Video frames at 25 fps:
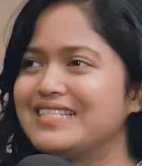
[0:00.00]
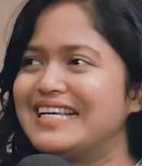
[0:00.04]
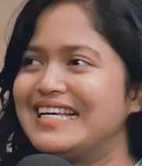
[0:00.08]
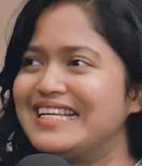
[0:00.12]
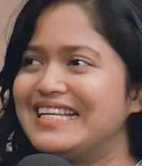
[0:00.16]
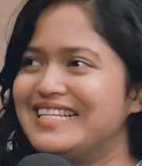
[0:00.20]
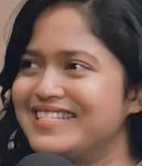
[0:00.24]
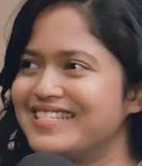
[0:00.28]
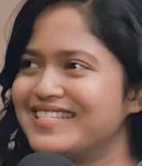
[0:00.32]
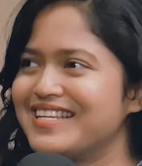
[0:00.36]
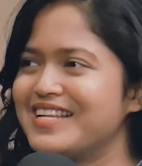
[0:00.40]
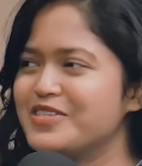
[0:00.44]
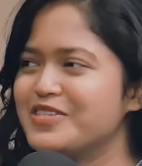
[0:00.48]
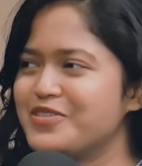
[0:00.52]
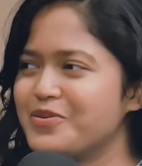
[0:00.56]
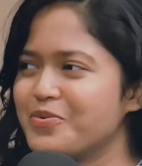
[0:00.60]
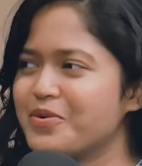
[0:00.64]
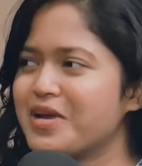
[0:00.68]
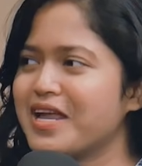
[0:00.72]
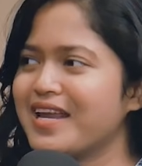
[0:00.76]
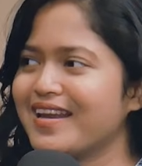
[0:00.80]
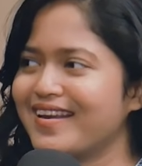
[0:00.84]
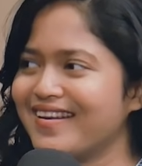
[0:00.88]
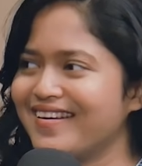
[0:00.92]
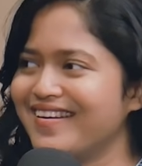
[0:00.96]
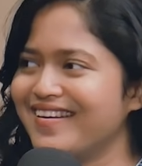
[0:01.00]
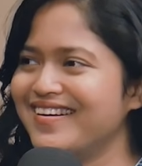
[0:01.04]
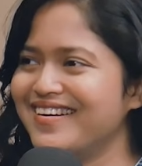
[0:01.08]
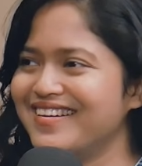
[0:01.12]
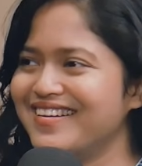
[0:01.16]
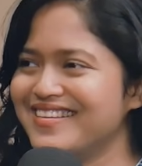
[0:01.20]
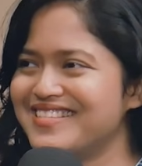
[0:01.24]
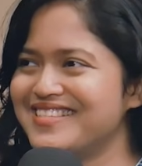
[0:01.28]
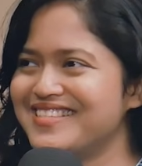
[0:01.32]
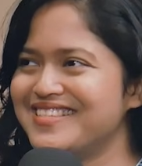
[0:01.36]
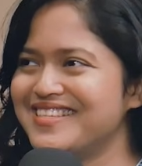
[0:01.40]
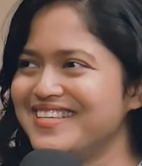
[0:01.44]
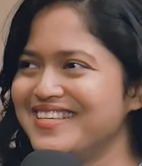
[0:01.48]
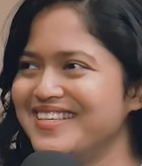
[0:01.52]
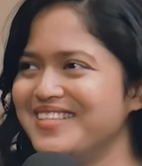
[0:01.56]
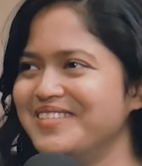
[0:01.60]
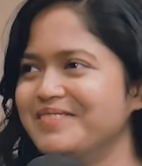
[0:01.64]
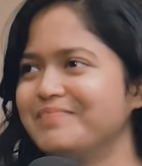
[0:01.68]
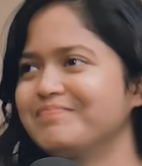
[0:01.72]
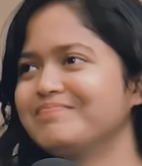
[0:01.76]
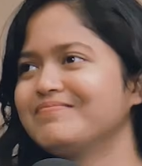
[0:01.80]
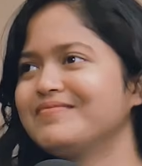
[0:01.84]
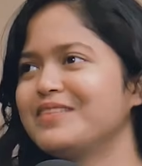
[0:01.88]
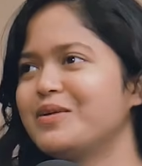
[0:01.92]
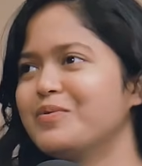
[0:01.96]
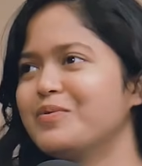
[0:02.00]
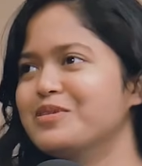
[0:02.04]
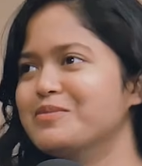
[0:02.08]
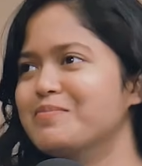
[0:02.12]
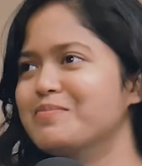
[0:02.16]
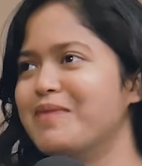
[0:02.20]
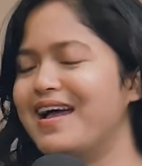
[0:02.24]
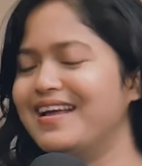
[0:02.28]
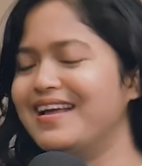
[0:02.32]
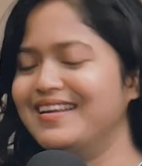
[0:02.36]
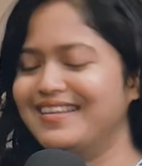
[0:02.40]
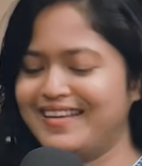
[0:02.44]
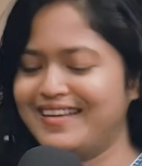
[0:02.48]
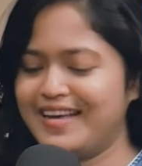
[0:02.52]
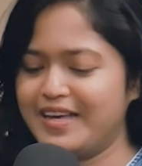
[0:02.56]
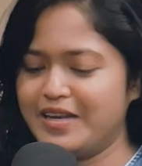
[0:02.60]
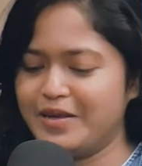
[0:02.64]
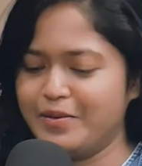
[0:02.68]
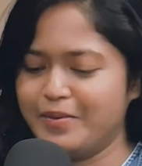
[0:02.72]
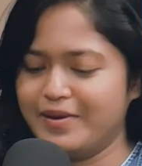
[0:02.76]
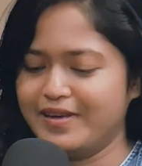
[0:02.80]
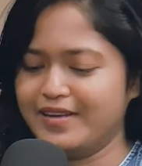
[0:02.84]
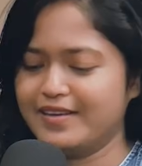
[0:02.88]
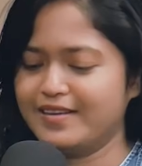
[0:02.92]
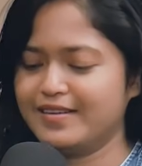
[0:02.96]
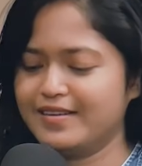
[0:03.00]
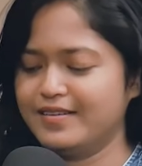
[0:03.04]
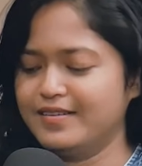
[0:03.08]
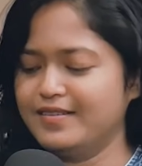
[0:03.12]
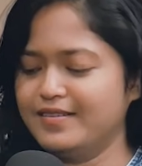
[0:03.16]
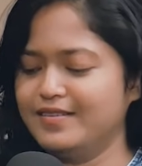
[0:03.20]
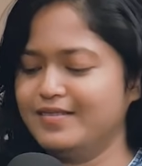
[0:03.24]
But the intent you can clearly see was bad. Anyway.